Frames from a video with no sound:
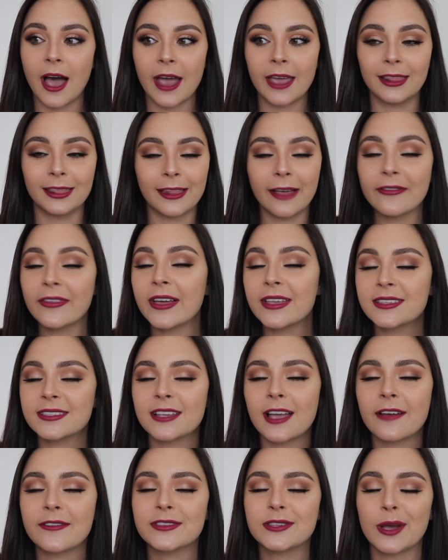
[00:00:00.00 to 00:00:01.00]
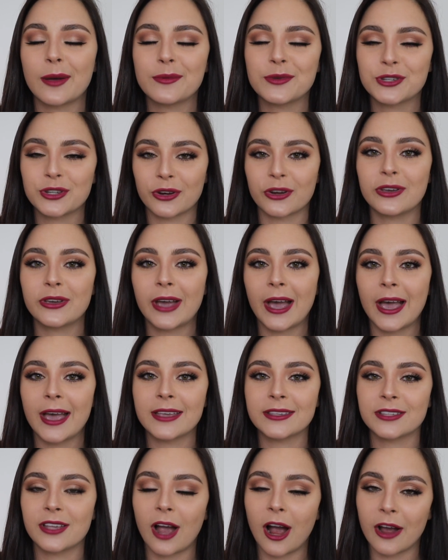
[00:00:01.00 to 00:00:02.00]
I love that stuff, so I'm sure you
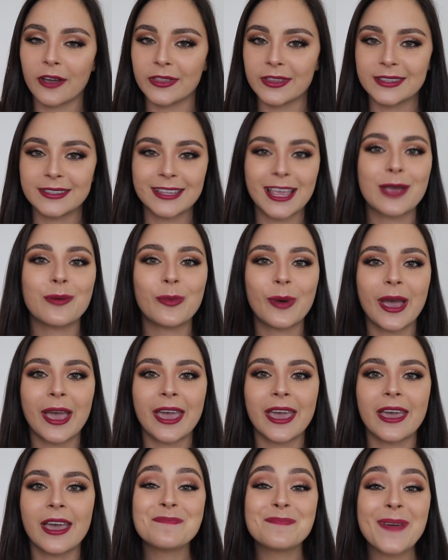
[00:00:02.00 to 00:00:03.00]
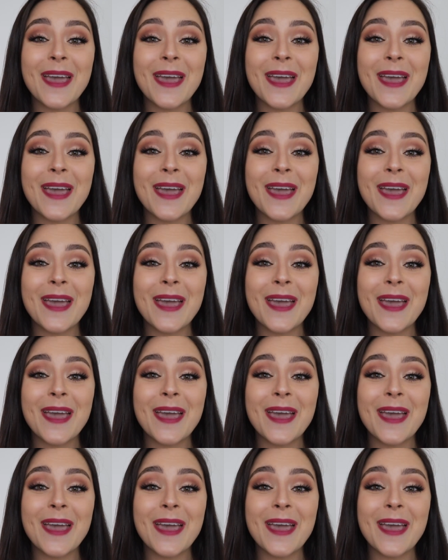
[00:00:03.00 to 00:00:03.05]
guys are the same way.